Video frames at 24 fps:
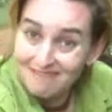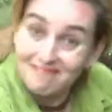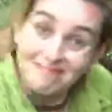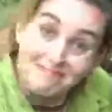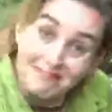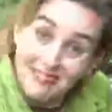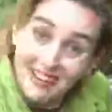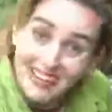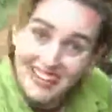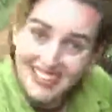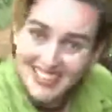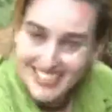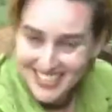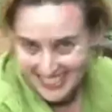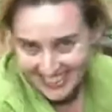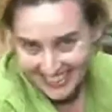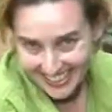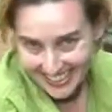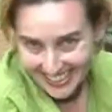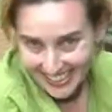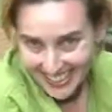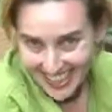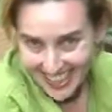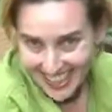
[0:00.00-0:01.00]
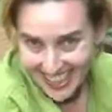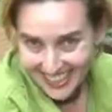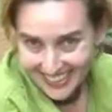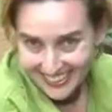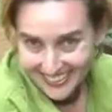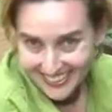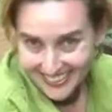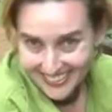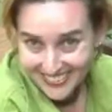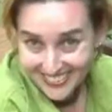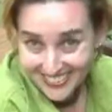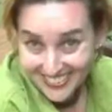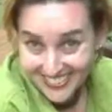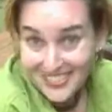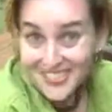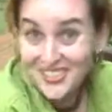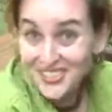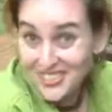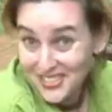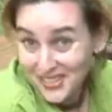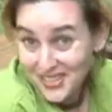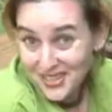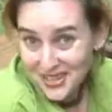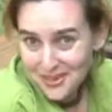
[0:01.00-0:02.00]
Marize de Klerk,
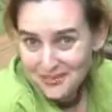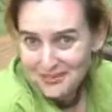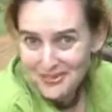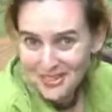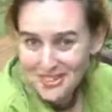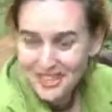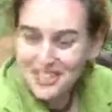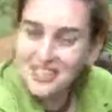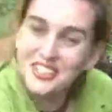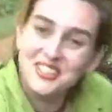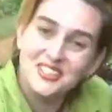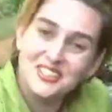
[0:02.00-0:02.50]
Joburg